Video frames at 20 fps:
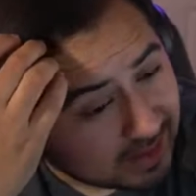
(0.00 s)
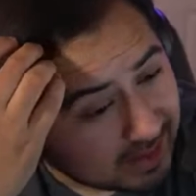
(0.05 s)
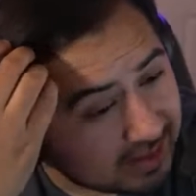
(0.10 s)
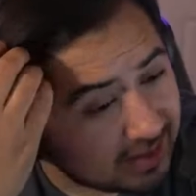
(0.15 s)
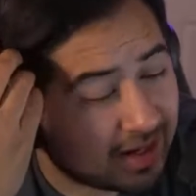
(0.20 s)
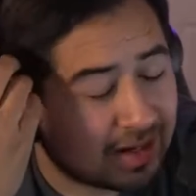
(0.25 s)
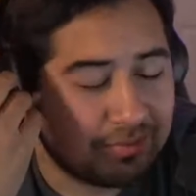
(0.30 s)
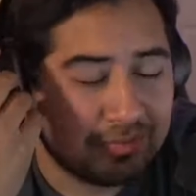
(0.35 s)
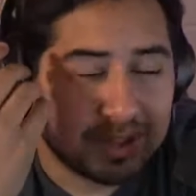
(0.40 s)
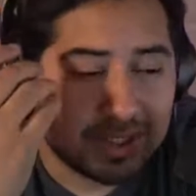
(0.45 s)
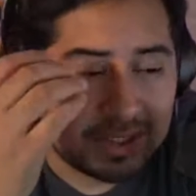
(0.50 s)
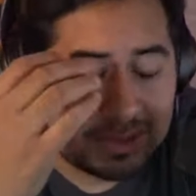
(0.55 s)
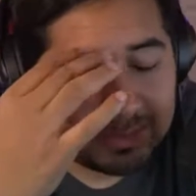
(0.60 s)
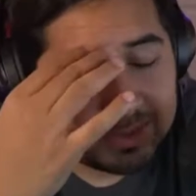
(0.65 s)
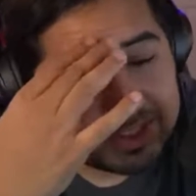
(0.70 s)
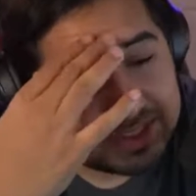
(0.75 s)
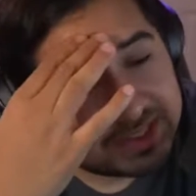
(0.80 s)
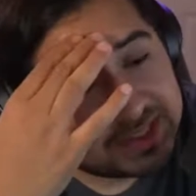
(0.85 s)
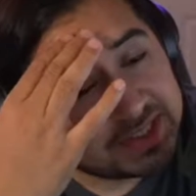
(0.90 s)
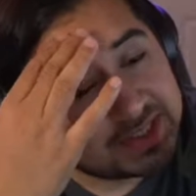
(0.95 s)
I really
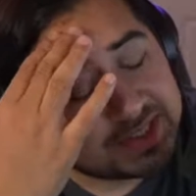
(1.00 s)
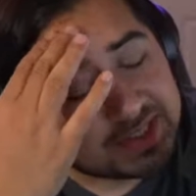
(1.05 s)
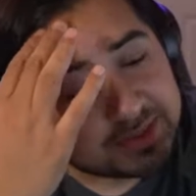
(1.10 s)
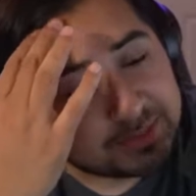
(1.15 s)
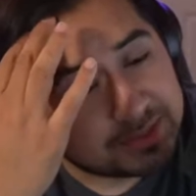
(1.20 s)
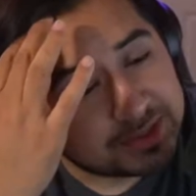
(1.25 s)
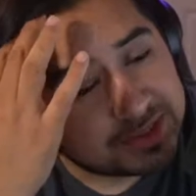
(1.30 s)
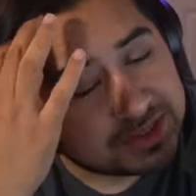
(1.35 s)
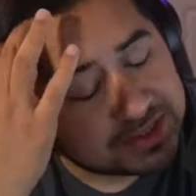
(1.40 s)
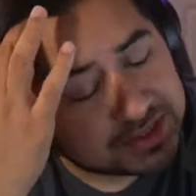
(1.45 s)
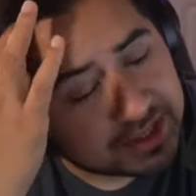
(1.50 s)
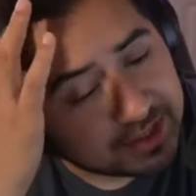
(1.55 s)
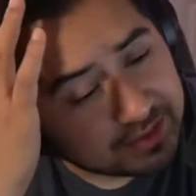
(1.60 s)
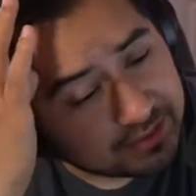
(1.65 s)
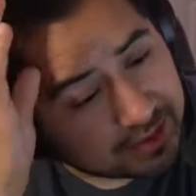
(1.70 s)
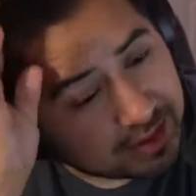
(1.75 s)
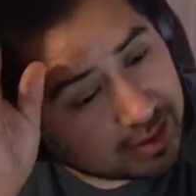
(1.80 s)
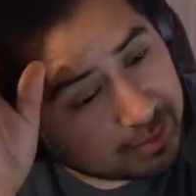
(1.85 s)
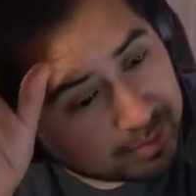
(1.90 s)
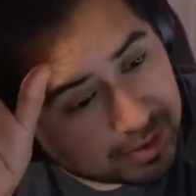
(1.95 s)
wish Disney would just
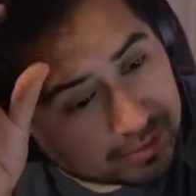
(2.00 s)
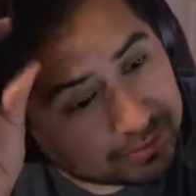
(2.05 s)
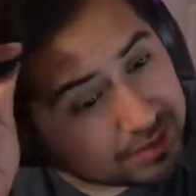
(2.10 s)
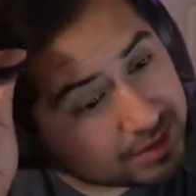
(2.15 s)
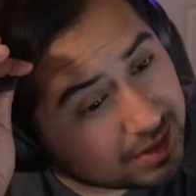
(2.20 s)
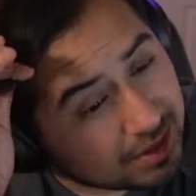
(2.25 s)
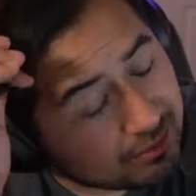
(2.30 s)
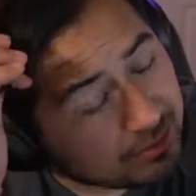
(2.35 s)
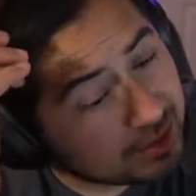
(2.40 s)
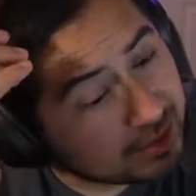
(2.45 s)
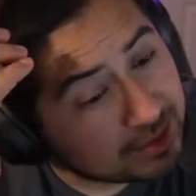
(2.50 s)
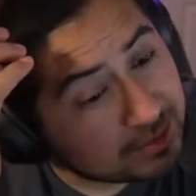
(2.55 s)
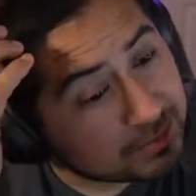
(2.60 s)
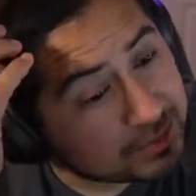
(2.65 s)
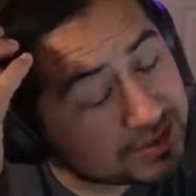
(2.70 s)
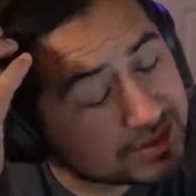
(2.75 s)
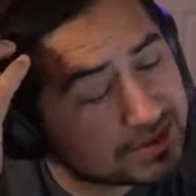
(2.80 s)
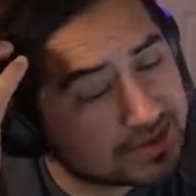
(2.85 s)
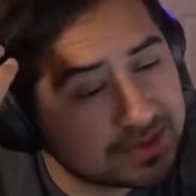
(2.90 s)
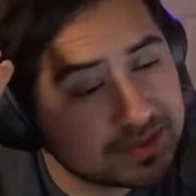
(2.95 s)
give it up. I really
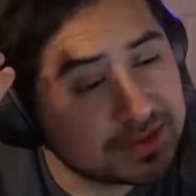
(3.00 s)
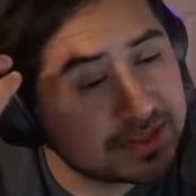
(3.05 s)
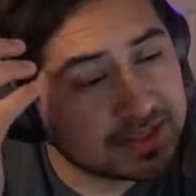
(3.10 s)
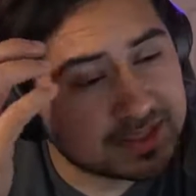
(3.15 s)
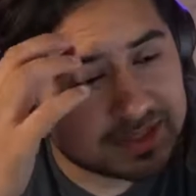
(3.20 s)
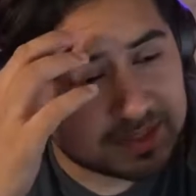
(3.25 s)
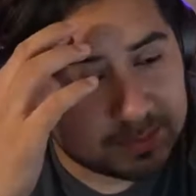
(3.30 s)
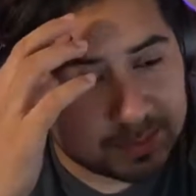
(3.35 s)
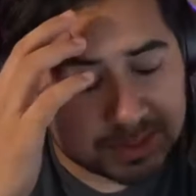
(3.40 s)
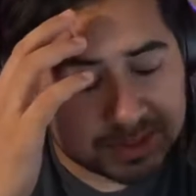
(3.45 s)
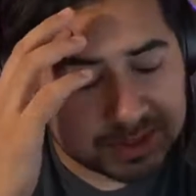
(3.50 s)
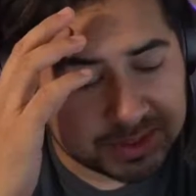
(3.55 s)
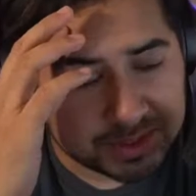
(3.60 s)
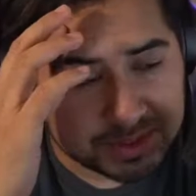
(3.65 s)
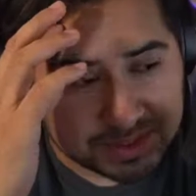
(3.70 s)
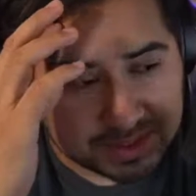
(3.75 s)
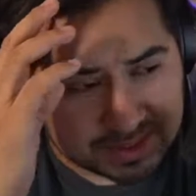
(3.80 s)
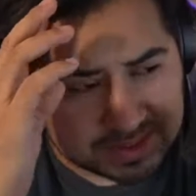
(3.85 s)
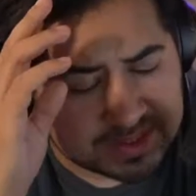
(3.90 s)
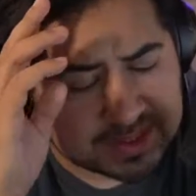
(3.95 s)
would. Disney would
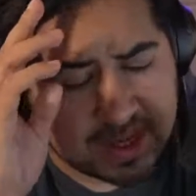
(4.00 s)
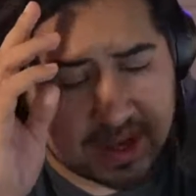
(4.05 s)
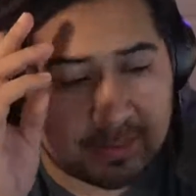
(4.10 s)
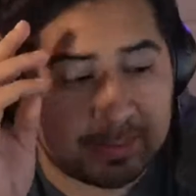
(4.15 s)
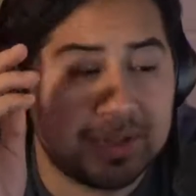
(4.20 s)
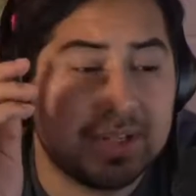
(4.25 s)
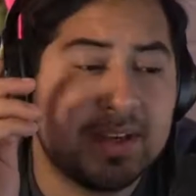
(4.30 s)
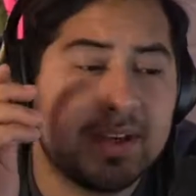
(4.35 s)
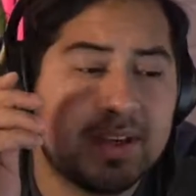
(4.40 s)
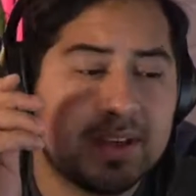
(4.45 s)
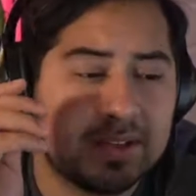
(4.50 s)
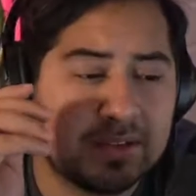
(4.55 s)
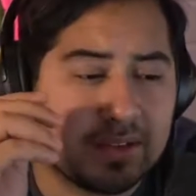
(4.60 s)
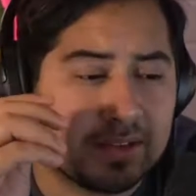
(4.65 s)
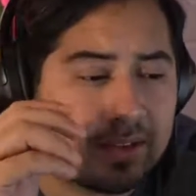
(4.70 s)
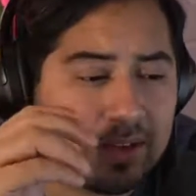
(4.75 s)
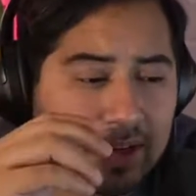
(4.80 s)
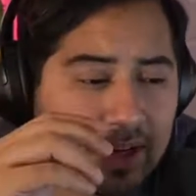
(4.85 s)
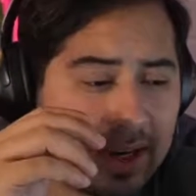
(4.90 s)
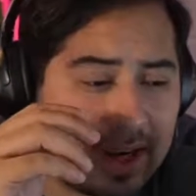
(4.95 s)
just accept
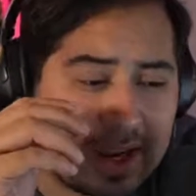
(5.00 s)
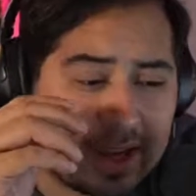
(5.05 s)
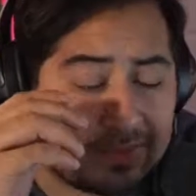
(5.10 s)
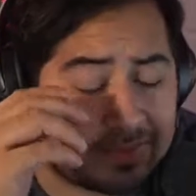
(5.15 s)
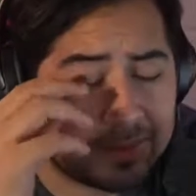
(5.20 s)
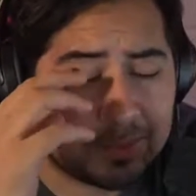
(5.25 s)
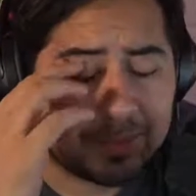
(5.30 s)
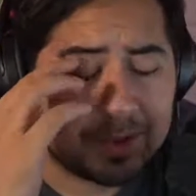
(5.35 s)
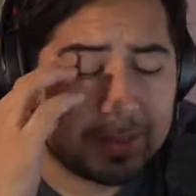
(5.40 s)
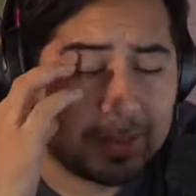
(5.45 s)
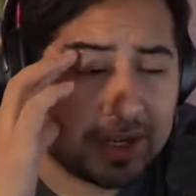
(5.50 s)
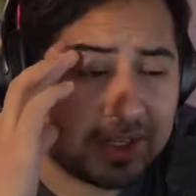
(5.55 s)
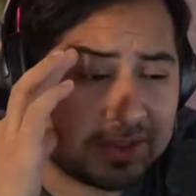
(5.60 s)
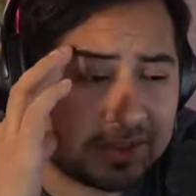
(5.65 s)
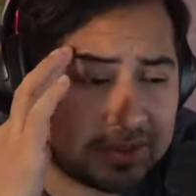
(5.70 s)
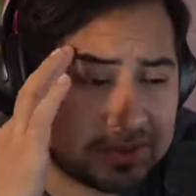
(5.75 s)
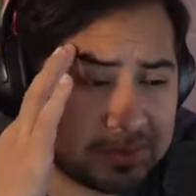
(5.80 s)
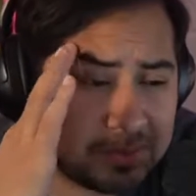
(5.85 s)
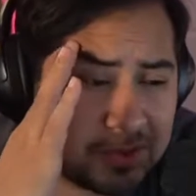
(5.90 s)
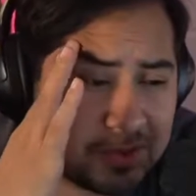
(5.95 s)
that they're gonna have to remake
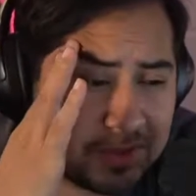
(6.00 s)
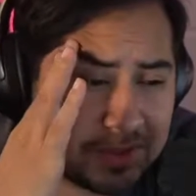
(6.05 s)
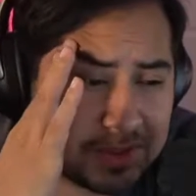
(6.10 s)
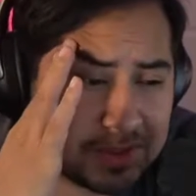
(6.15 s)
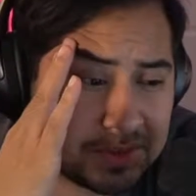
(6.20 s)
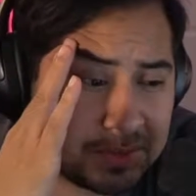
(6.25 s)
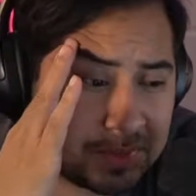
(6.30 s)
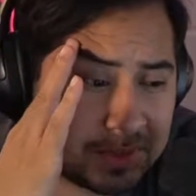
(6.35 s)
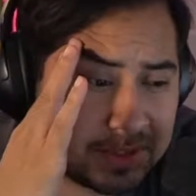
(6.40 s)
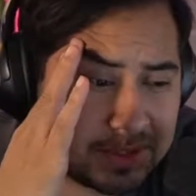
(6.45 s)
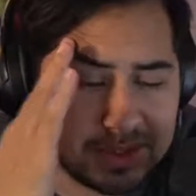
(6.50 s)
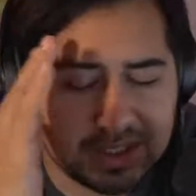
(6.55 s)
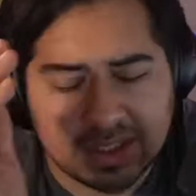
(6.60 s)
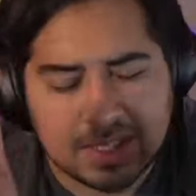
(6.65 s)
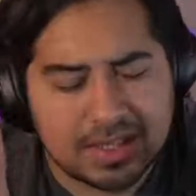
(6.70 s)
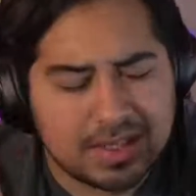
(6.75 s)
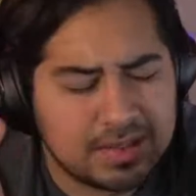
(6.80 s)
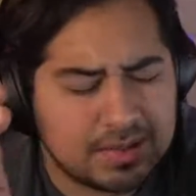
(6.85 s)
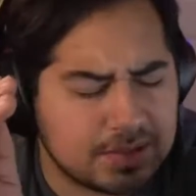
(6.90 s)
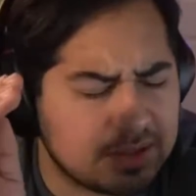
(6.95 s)
those movies. But
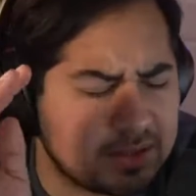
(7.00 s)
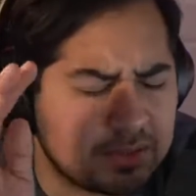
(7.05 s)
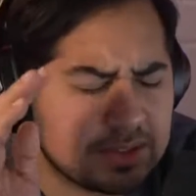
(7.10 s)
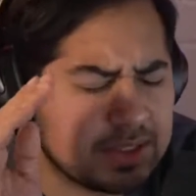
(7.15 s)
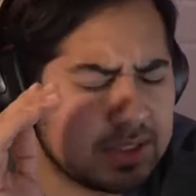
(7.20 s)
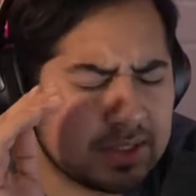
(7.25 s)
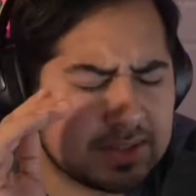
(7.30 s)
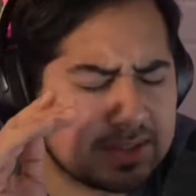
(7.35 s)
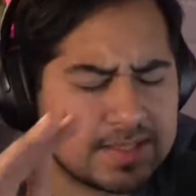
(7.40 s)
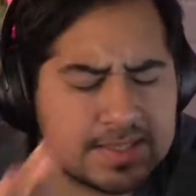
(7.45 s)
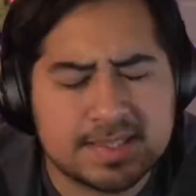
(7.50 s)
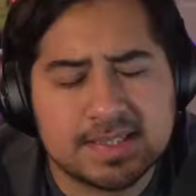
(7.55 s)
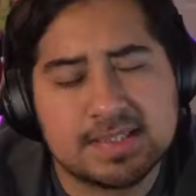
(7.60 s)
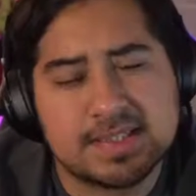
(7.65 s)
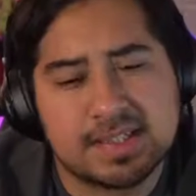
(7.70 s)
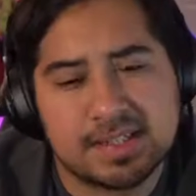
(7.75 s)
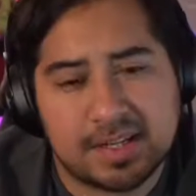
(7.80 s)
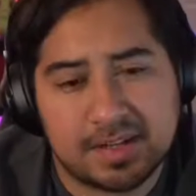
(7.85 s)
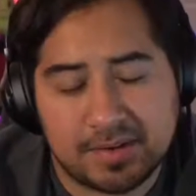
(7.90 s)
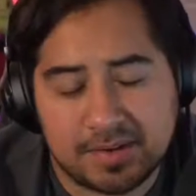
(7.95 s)
this
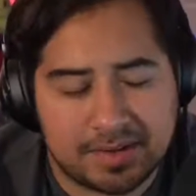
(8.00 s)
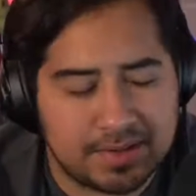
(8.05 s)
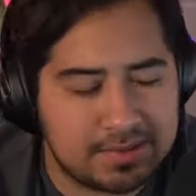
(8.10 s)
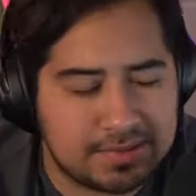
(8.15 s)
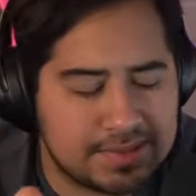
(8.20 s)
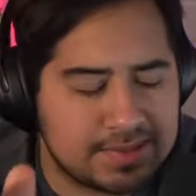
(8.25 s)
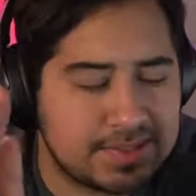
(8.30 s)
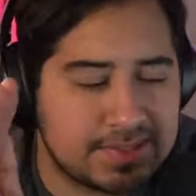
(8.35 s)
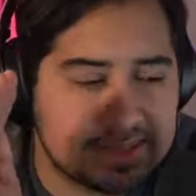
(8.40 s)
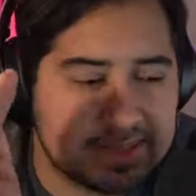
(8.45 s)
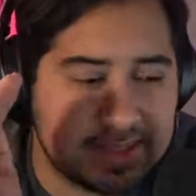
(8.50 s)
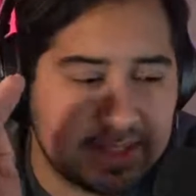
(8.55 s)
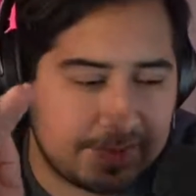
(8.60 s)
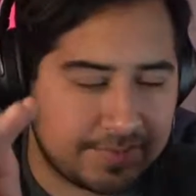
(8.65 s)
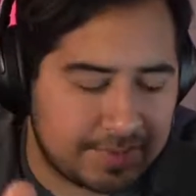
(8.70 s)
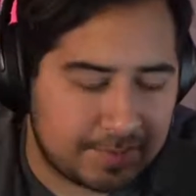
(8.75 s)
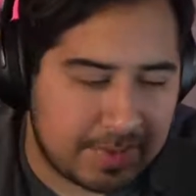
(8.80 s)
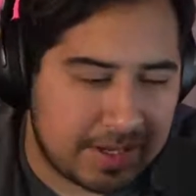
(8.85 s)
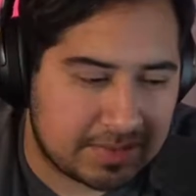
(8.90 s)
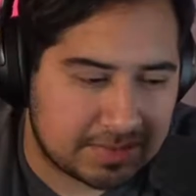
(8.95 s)
isn't
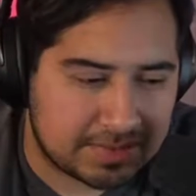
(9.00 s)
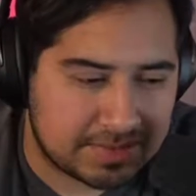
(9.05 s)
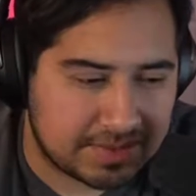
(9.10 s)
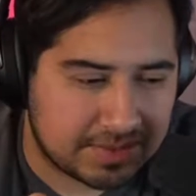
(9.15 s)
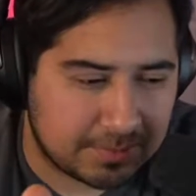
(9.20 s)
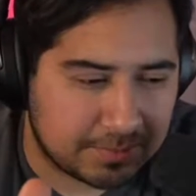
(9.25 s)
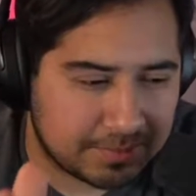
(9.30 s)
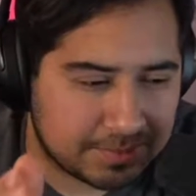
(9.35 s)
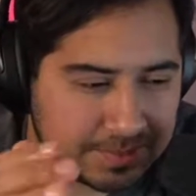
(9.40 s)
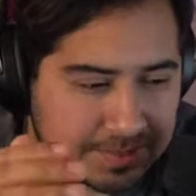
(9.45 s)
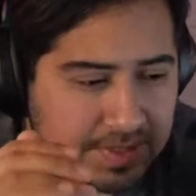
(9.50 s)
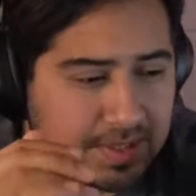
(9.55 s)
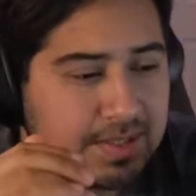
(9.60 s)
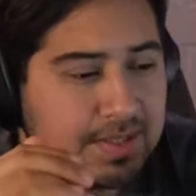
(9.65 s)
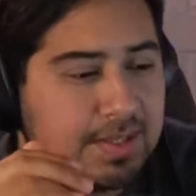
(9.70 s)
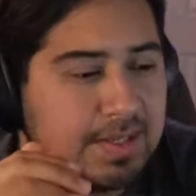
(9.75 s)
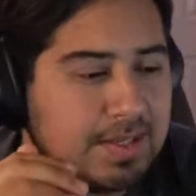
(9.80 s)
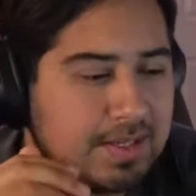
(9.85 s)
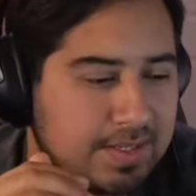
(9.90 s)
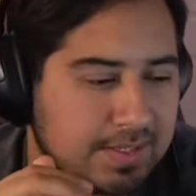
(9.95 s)
even about sequels.
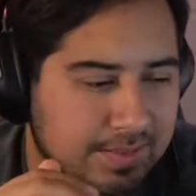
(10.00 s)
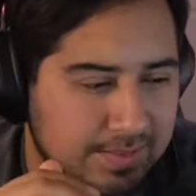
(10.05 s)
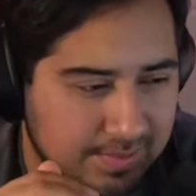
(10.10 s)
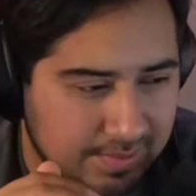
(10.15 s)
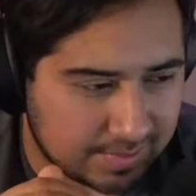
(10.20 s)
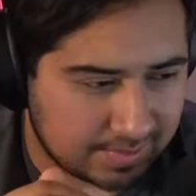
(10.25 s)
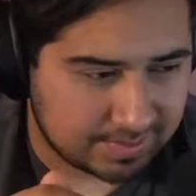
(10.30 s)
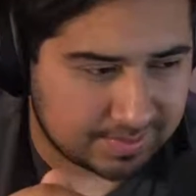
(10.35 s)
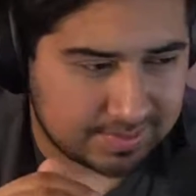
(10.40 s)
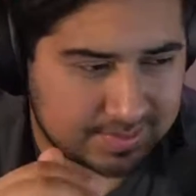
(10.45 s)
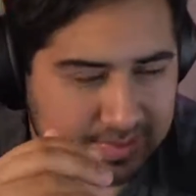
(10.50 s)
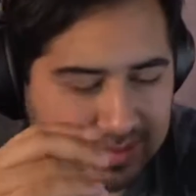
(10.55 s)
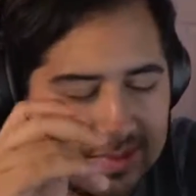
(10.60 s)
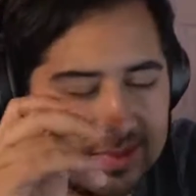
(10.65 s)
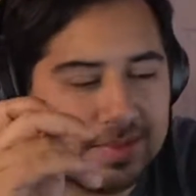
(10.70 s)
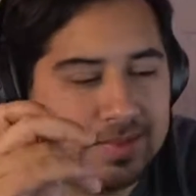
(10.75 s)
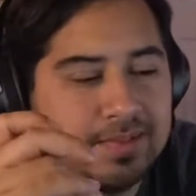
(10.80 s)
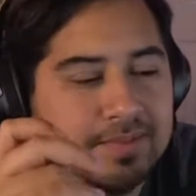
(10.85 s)
This